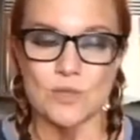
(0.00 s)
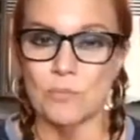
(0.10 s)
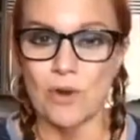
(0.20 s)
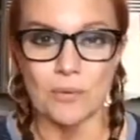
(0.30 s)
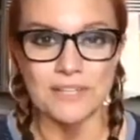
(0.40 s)

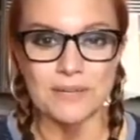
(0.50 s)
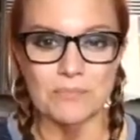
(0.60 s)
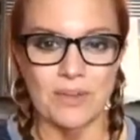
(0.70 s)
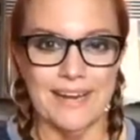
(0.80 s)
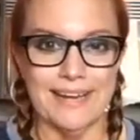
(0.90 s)
So I'm not really
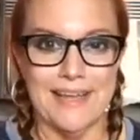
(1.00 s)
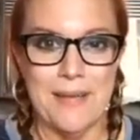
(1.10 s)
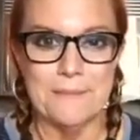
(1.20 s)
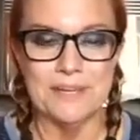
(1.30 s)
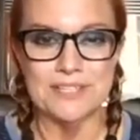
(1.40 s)
complaining.
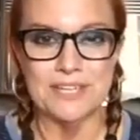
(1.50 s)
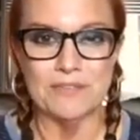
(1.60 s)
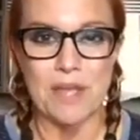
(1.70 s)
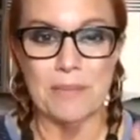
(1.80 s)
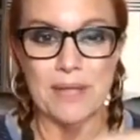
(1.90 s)
But
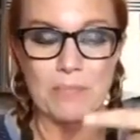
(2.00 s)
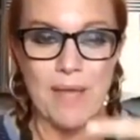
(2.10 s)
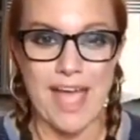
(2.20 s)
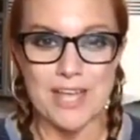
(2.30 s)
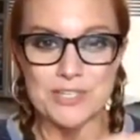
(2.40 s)
instead of coming
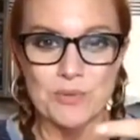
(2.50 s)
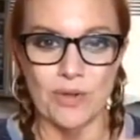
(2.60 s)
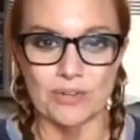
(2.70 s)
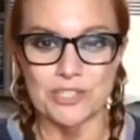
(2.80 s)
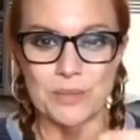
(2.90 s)
up as
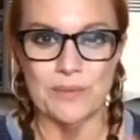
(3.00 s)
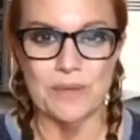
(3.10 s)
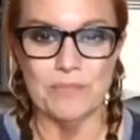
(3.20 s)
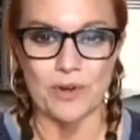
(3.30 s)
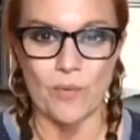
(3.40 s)
you all are
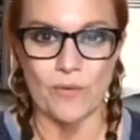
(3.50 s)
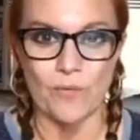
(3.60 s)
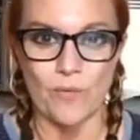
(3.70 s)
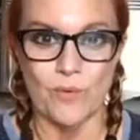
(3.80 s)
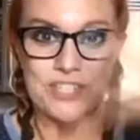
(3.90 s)
doing them, they're
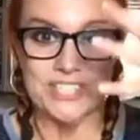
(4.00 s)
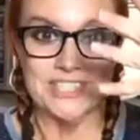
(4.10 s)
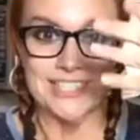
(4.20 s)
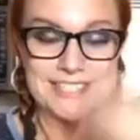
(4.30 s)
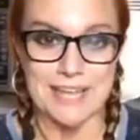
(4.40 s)
going,
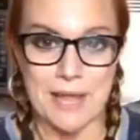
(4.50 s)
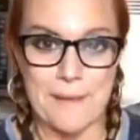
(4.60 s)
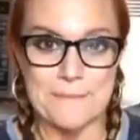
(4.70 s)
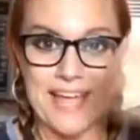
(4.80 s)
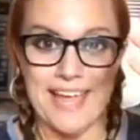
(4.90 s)
whoosh, it's
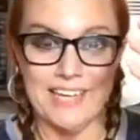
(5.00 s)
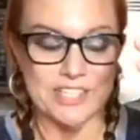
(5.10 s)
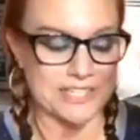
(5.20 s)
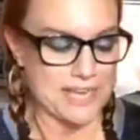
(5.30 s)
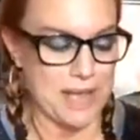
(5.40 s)
like a
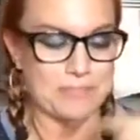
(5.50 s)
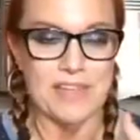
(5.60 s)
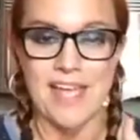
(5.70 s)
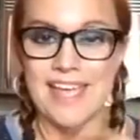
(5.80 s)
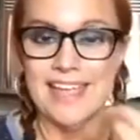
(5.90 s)
page at a time.
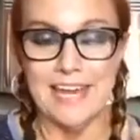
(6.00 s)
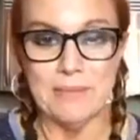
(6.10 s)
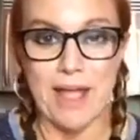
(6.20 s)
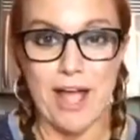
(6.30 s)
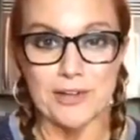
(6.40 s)

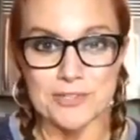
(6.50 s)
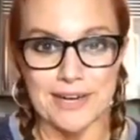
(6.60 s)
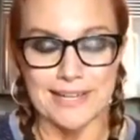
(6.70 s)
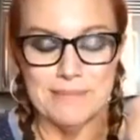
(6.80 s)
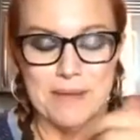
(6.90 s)
Anyway, I'll
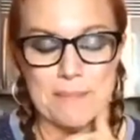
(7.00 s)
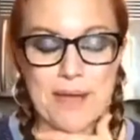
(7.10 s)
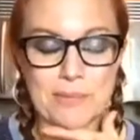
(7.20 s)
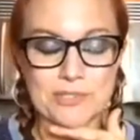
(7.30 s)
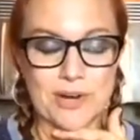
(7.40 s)
try to keep
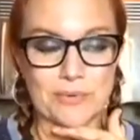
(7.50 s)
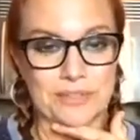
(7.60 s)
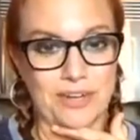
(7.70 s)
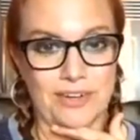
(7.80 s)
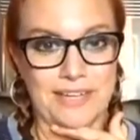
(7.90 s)
up. I will try
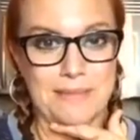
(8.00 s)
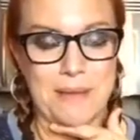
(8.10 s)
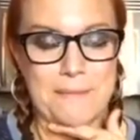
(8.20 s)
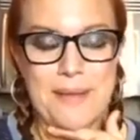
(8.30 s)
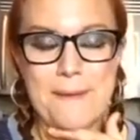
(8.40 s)
really hard to
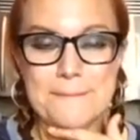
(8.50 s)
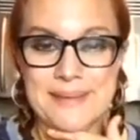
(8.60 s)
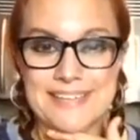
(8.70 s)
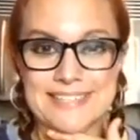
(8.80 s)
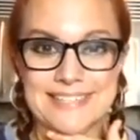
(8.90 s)
keep up.
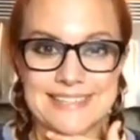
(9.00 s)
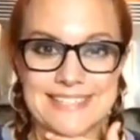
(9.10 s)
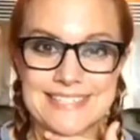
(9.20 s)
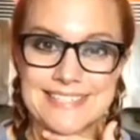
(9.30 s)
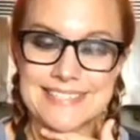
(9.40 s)
But
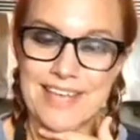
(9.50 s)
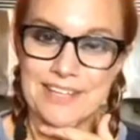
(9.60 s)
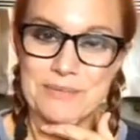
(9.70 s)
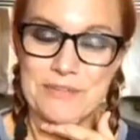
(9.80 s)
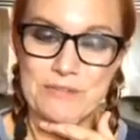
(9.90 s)
this is
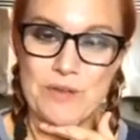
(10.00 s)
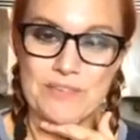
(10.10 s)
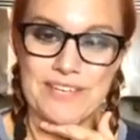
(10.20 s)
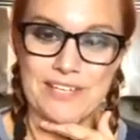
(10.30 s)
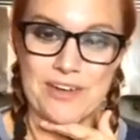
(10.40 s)
Kelly with
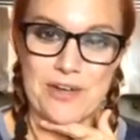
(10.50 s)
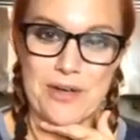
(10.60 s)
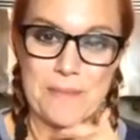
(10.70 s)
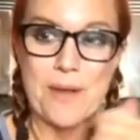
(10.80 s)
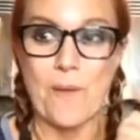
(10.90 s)

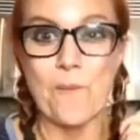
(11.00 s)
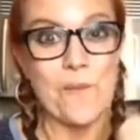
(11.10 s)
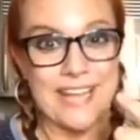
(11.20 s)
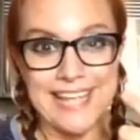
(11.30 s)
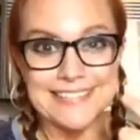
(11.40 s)
ifyouhaveanegg.com.
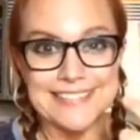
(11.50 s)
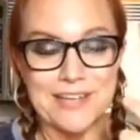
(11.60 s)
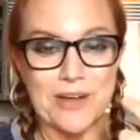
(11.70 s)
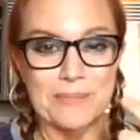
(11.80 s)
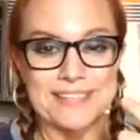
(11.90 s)
We can
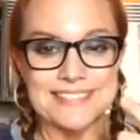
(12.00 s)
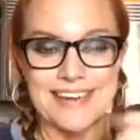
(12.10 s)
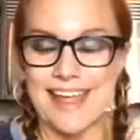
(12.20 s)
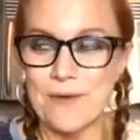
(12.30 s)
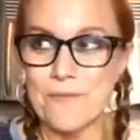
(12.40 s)
see comments
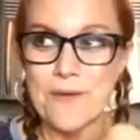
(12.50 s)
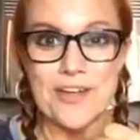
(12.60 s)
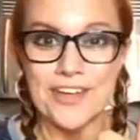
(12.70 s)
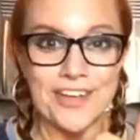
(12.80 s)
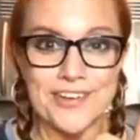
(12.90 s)
tonight.
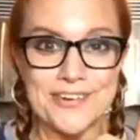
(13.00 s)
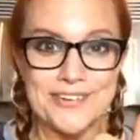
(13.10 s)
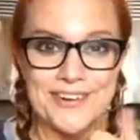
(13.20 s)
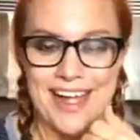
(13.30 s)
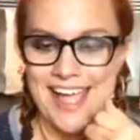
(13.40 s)

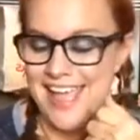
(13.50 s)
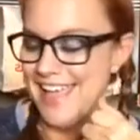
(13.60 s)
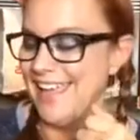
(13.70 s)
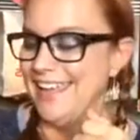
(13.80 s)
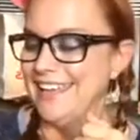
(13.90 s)
Woohoo!
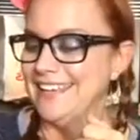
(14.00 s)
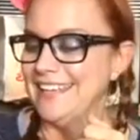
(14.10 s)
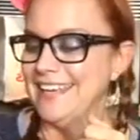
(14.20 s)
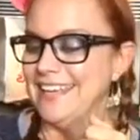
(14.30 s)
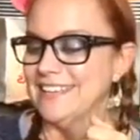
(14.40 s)
And